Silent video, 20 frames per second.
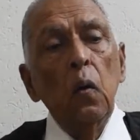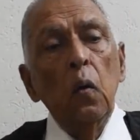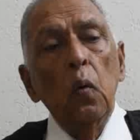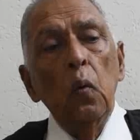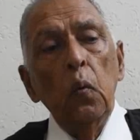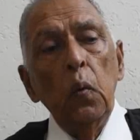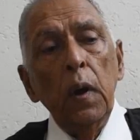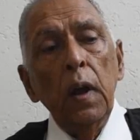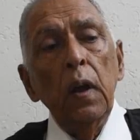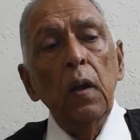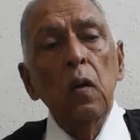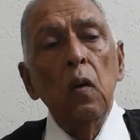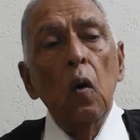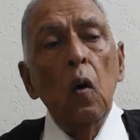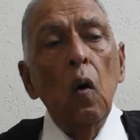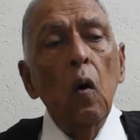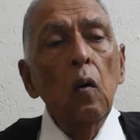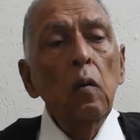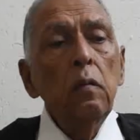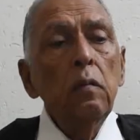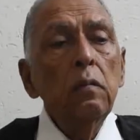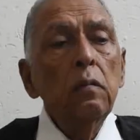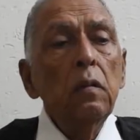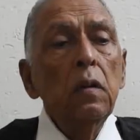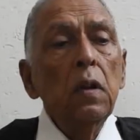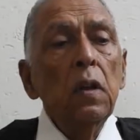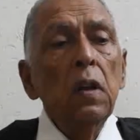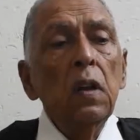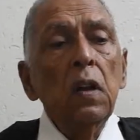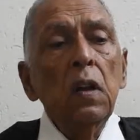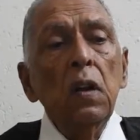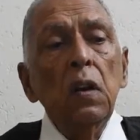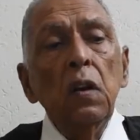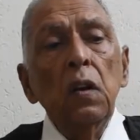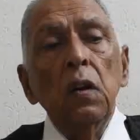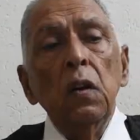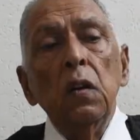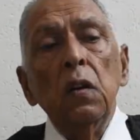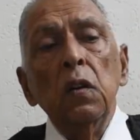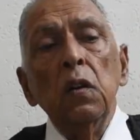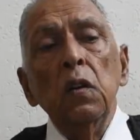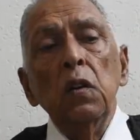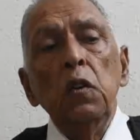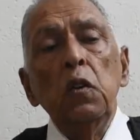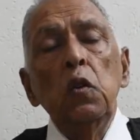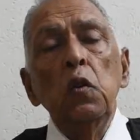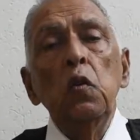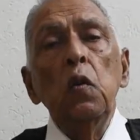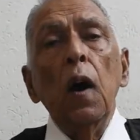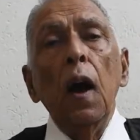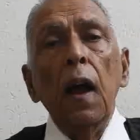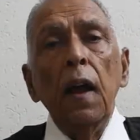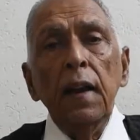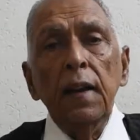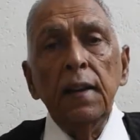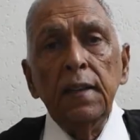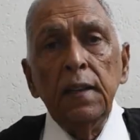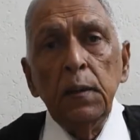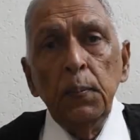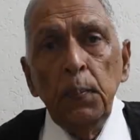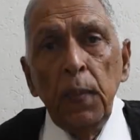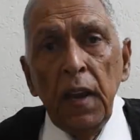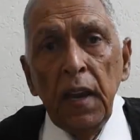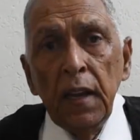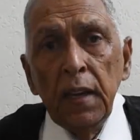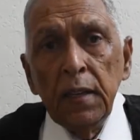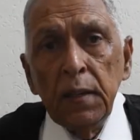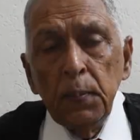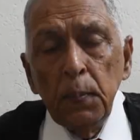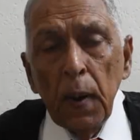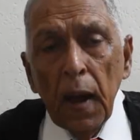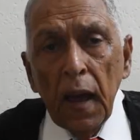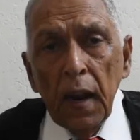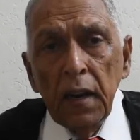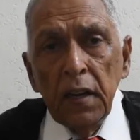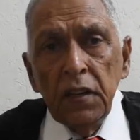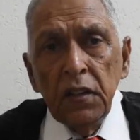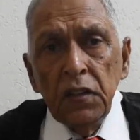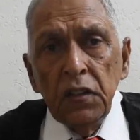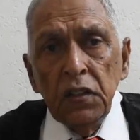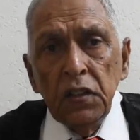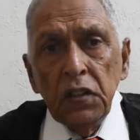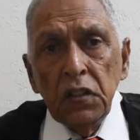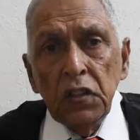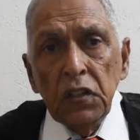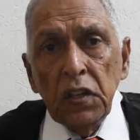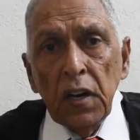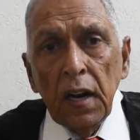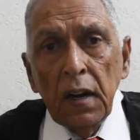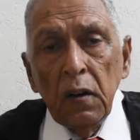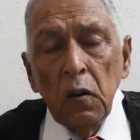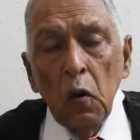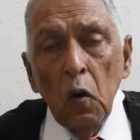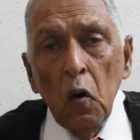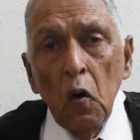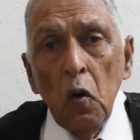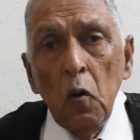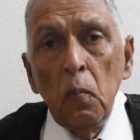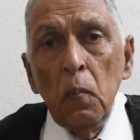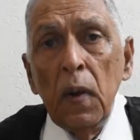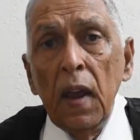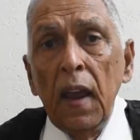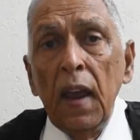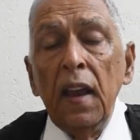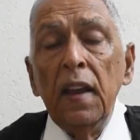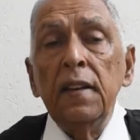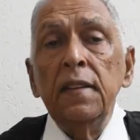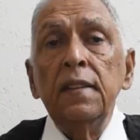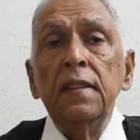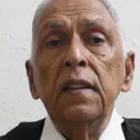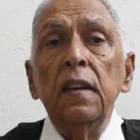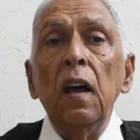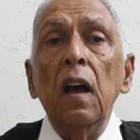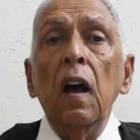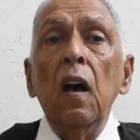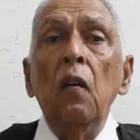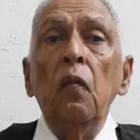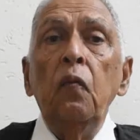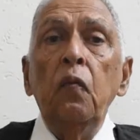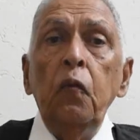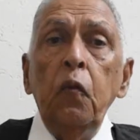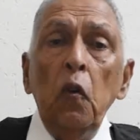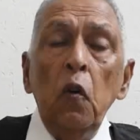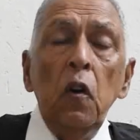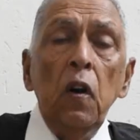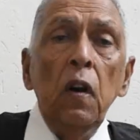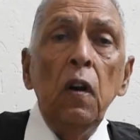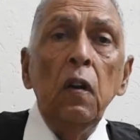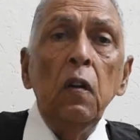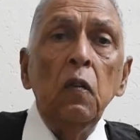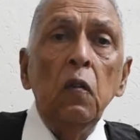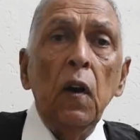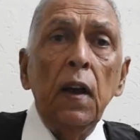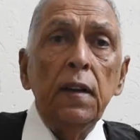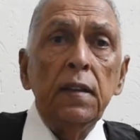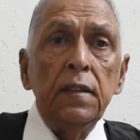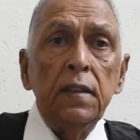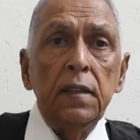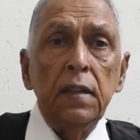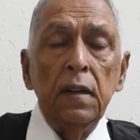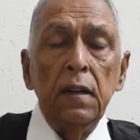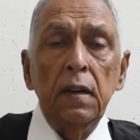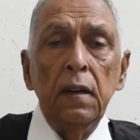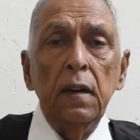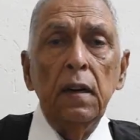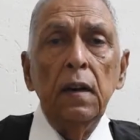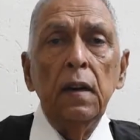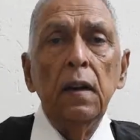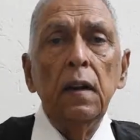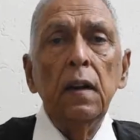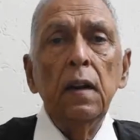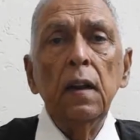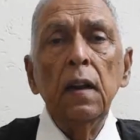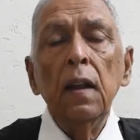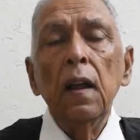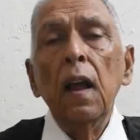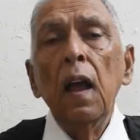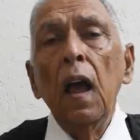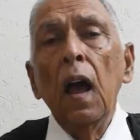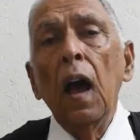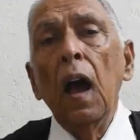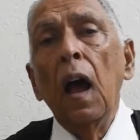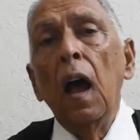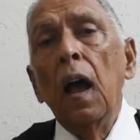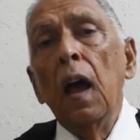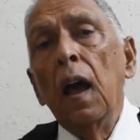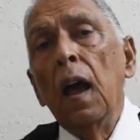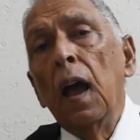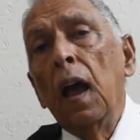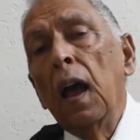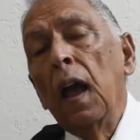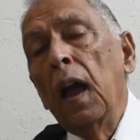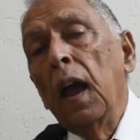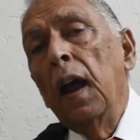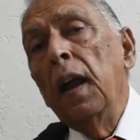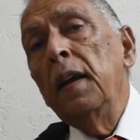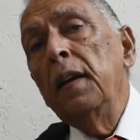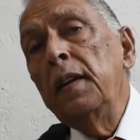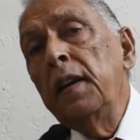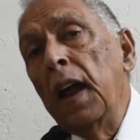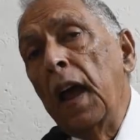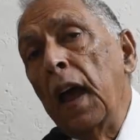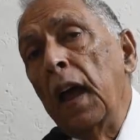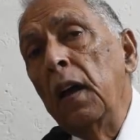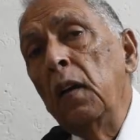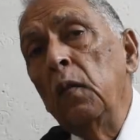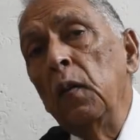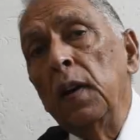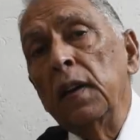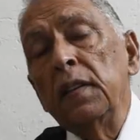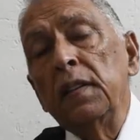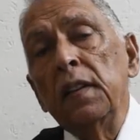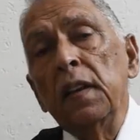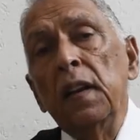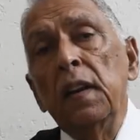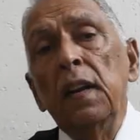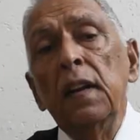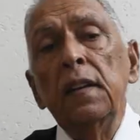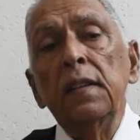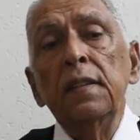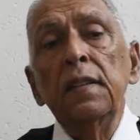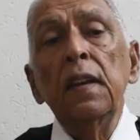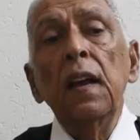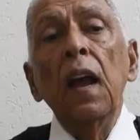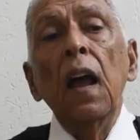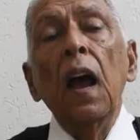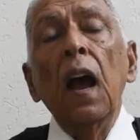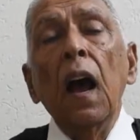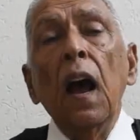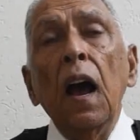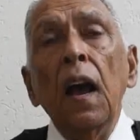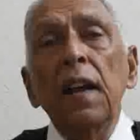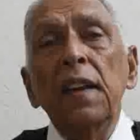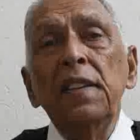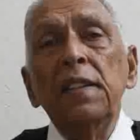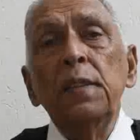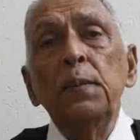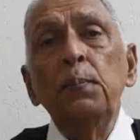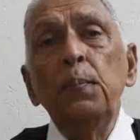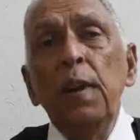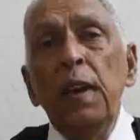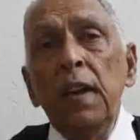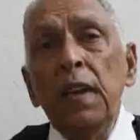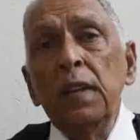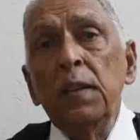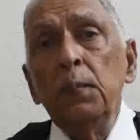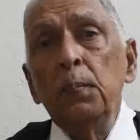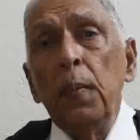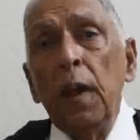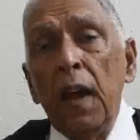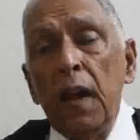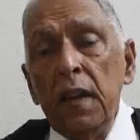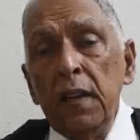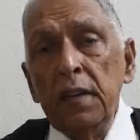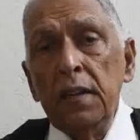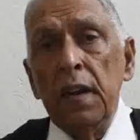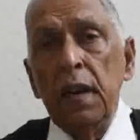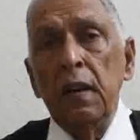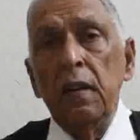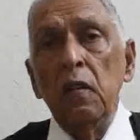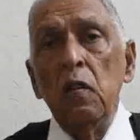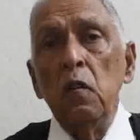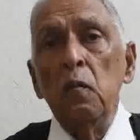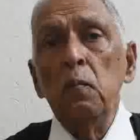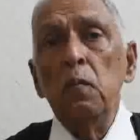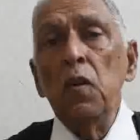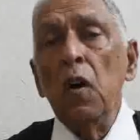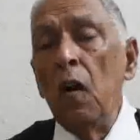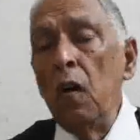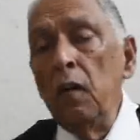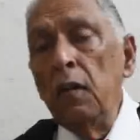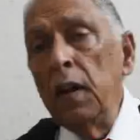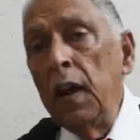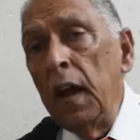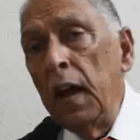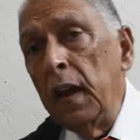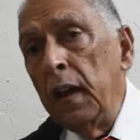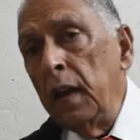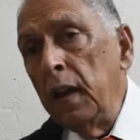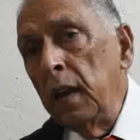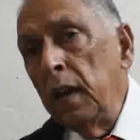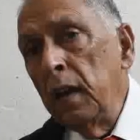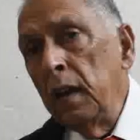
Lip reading: We go, do I speak Spanish at home is a full question. And tag question is, I speak Spanish at home, don't I?